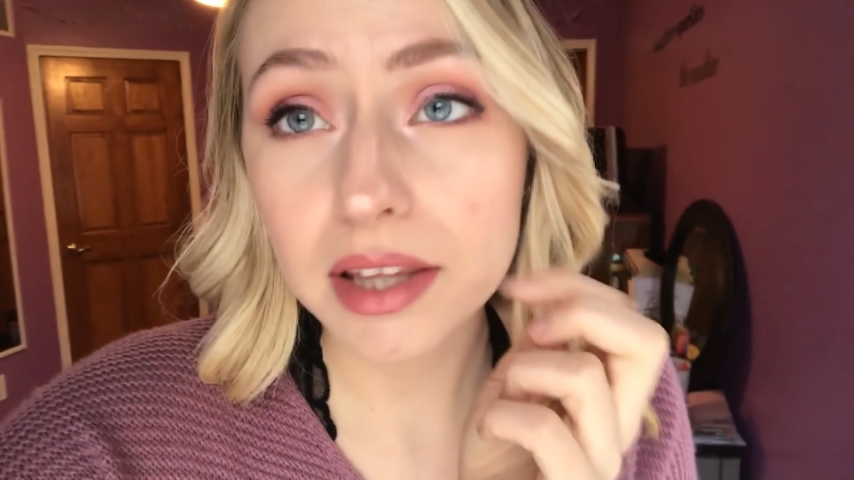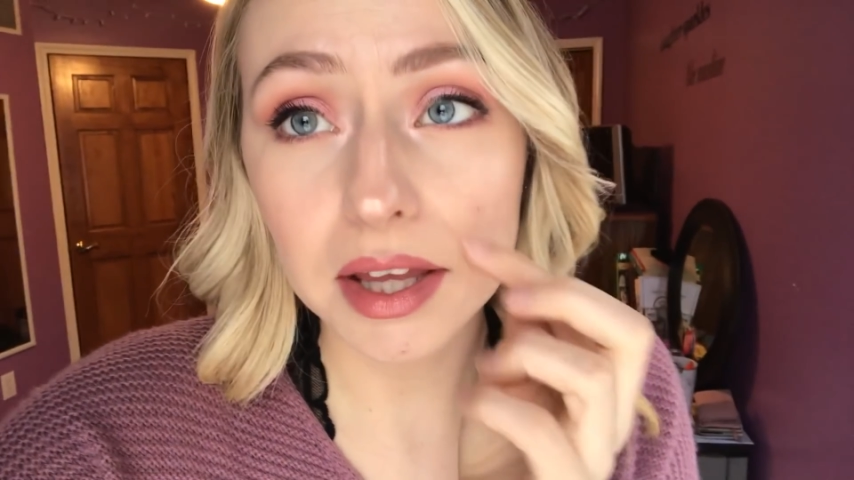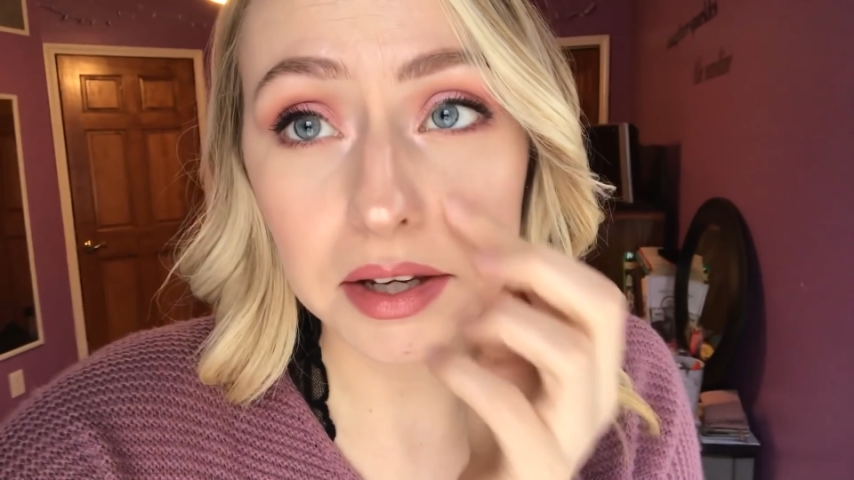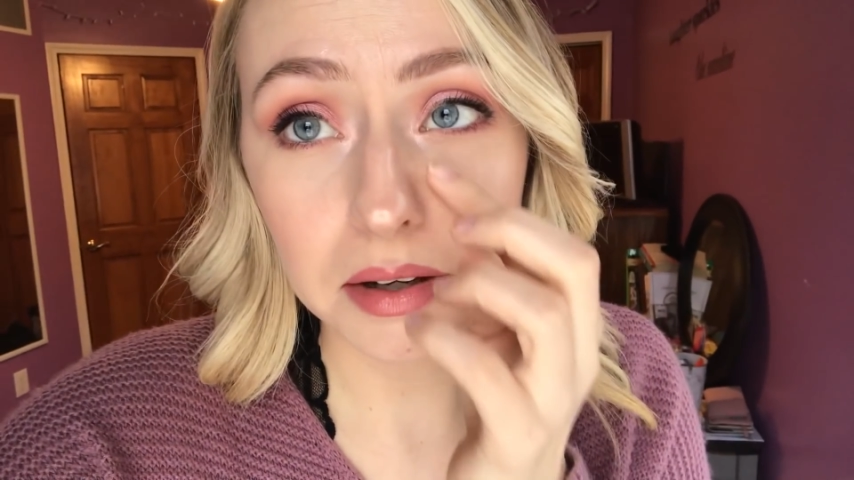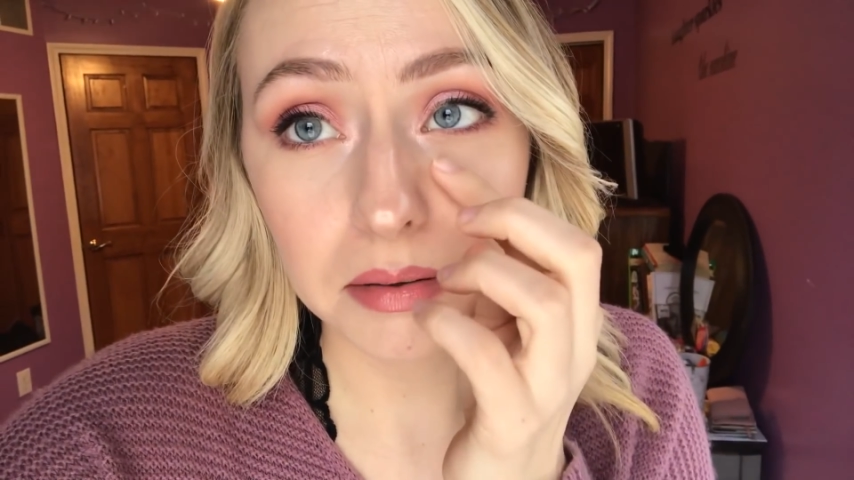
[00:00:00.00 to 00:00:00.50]

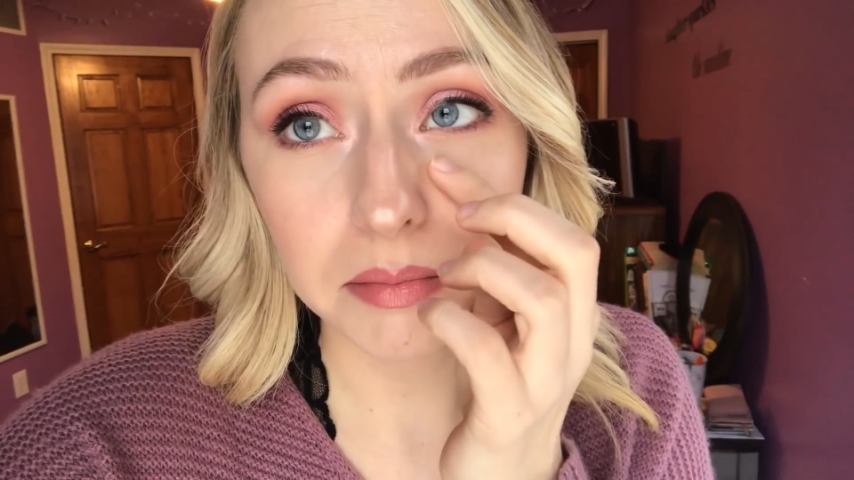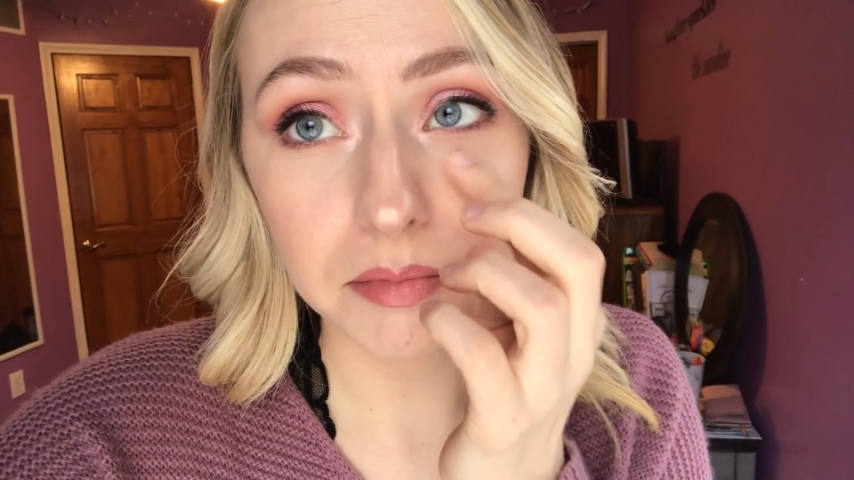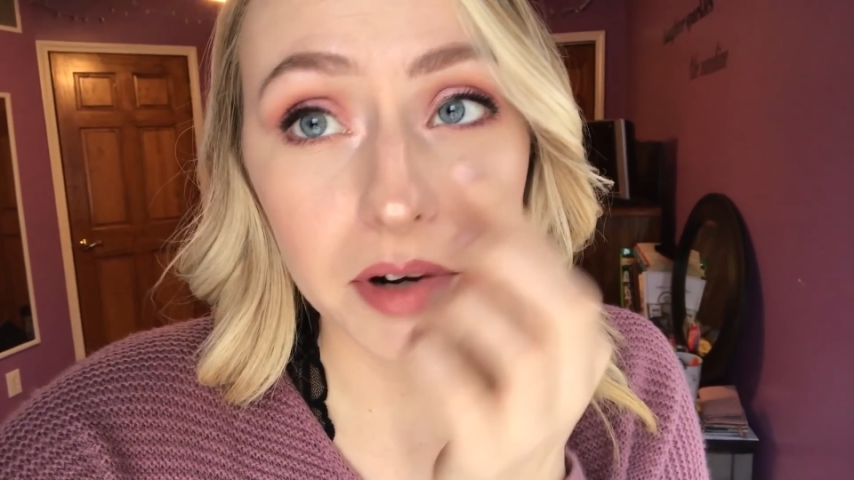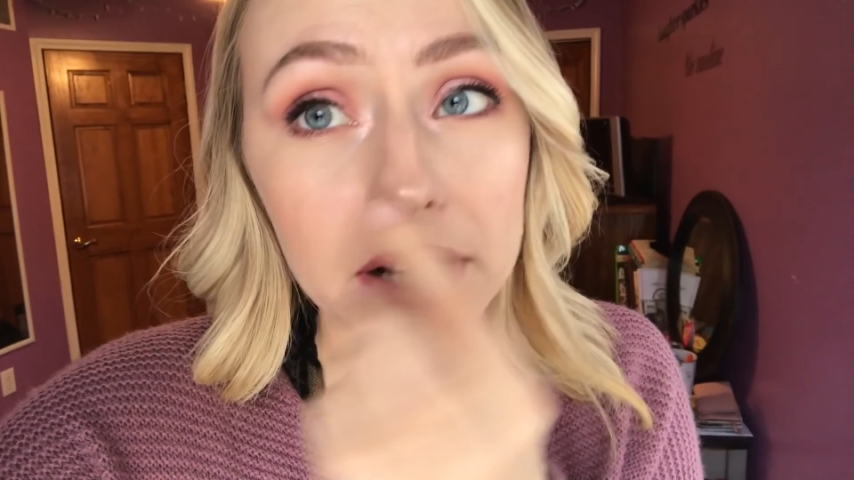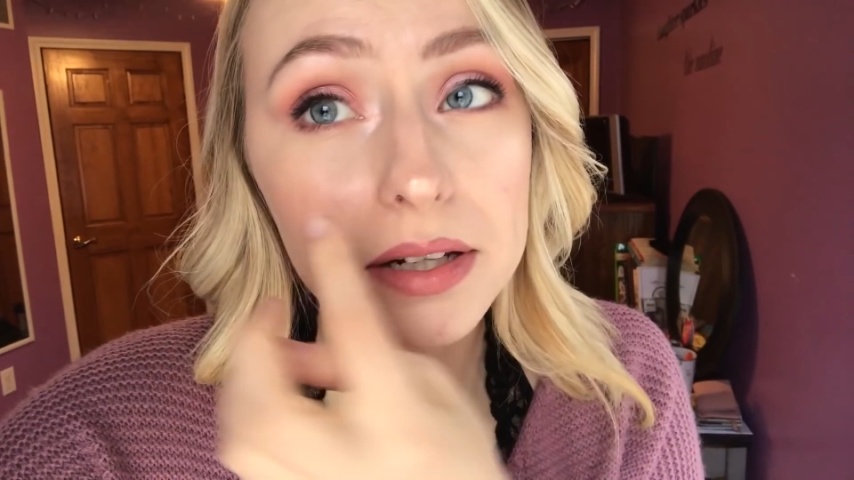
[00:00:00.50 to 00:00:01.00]
like
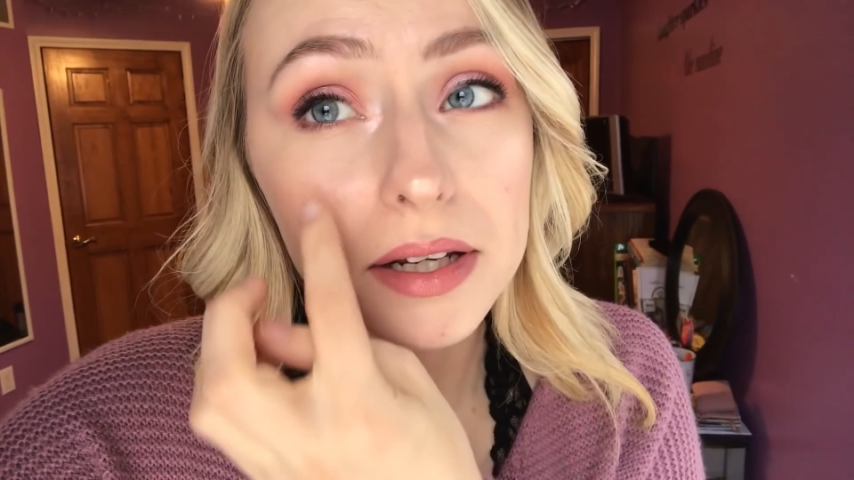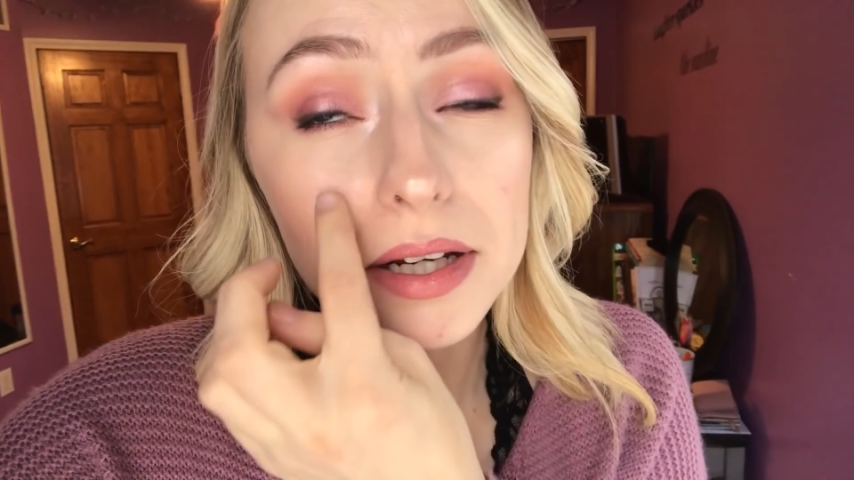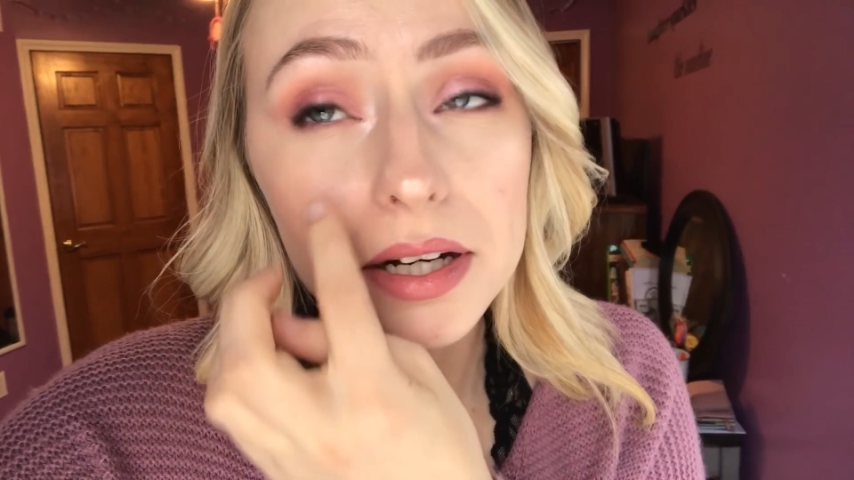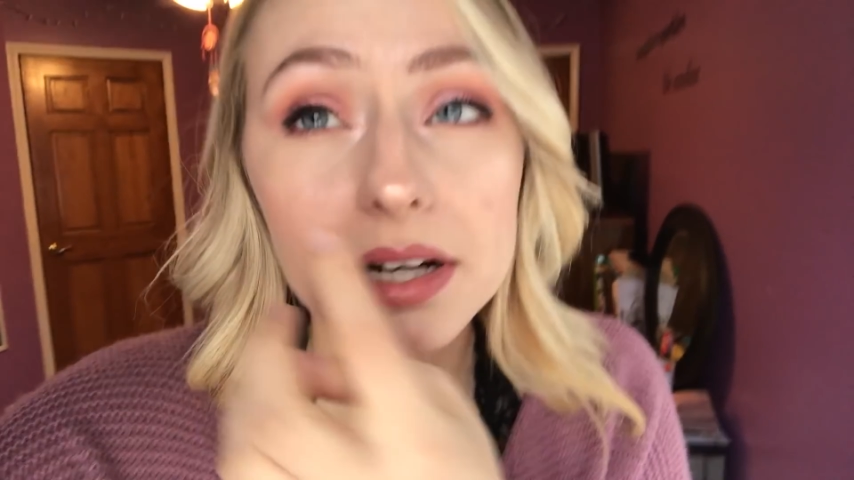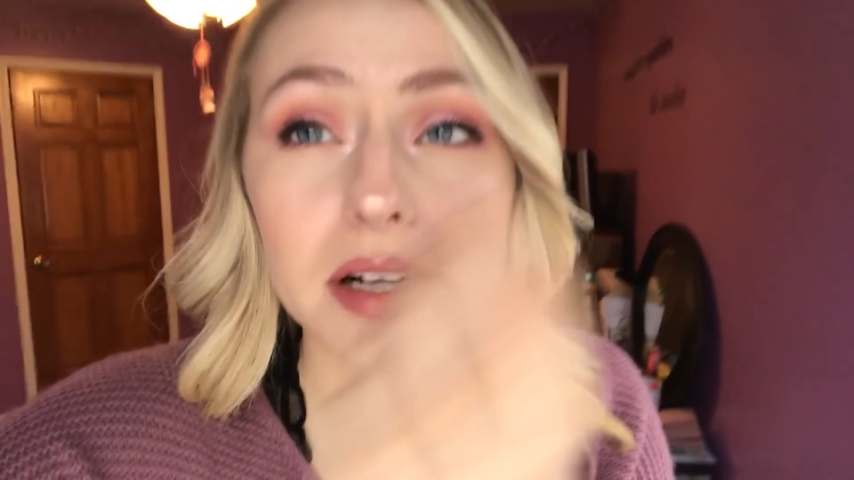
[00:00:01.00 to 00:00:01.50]
right in
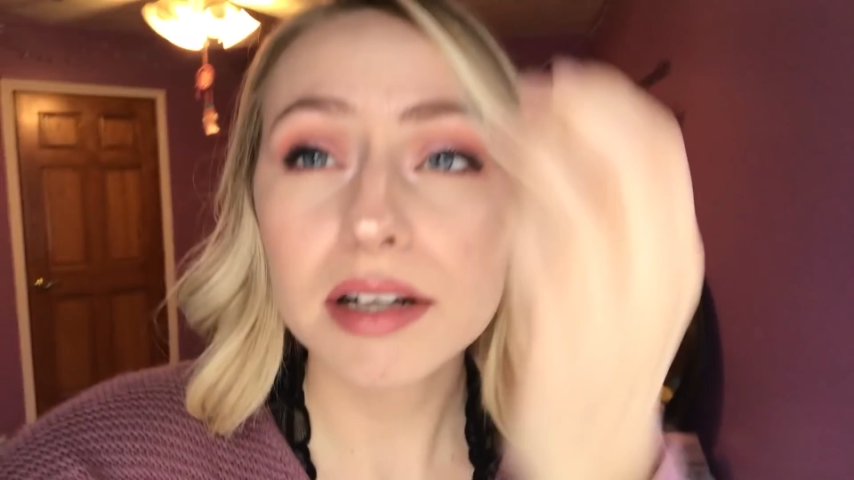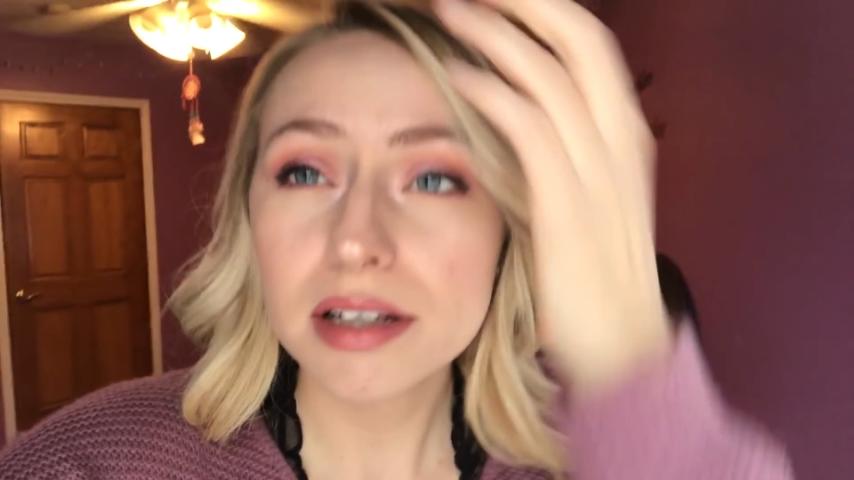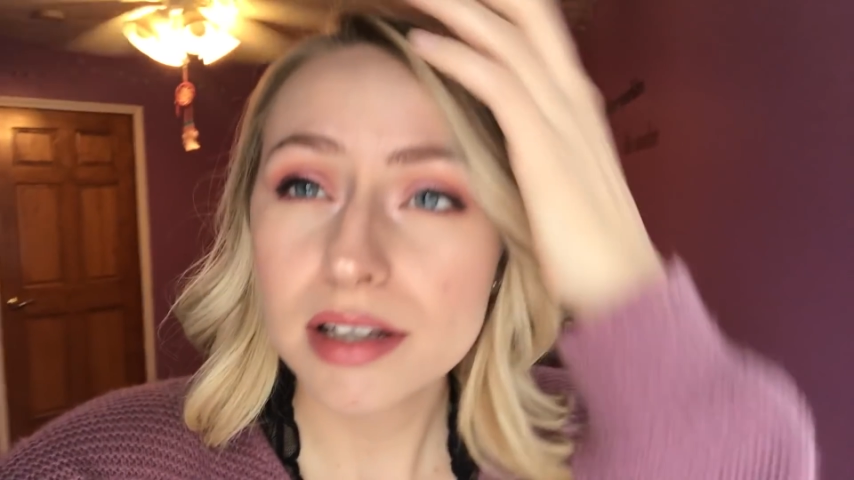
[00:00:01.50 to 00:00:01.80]
here,